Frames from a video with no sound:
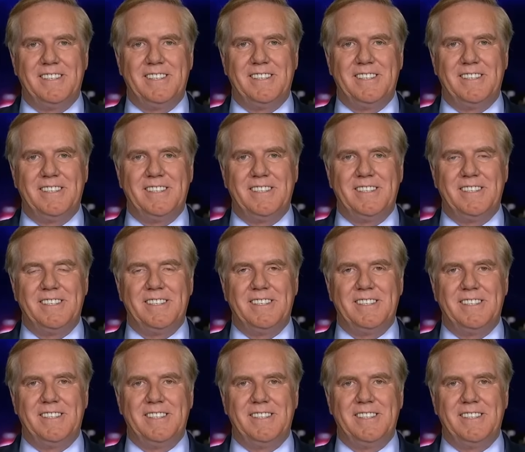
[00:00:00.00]

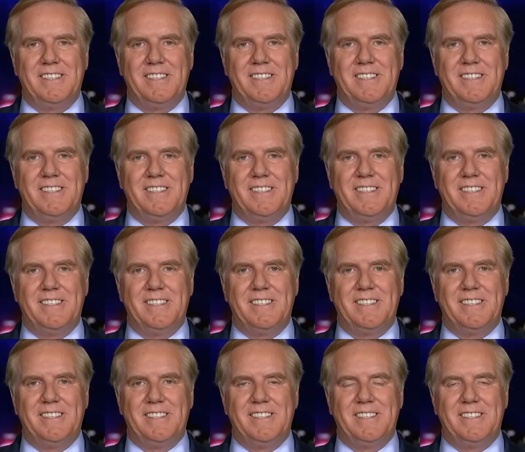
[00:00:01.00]

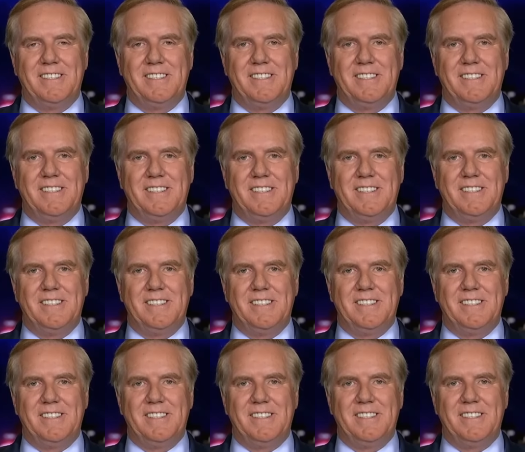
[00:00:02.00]

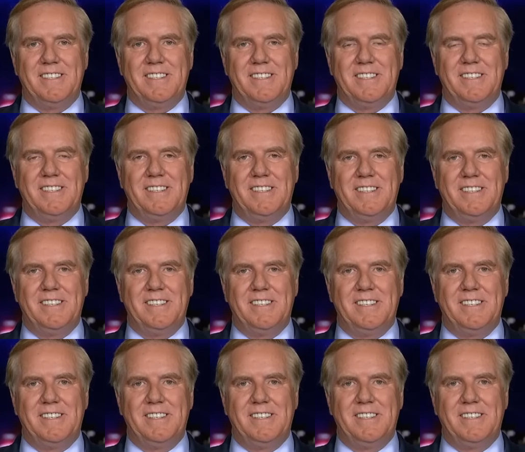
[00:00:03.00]

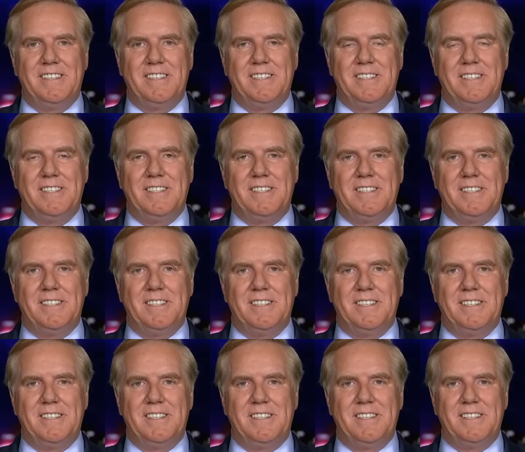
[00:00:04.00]

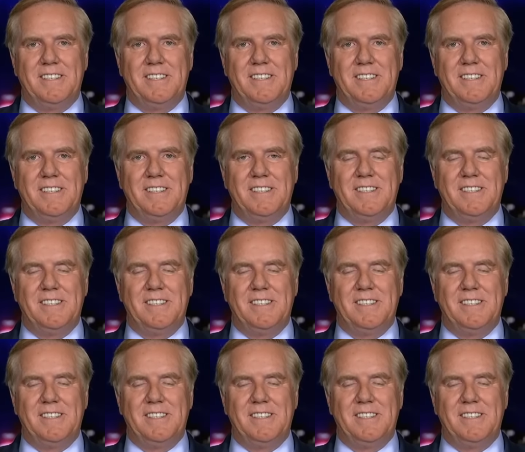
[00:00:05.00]
(silent)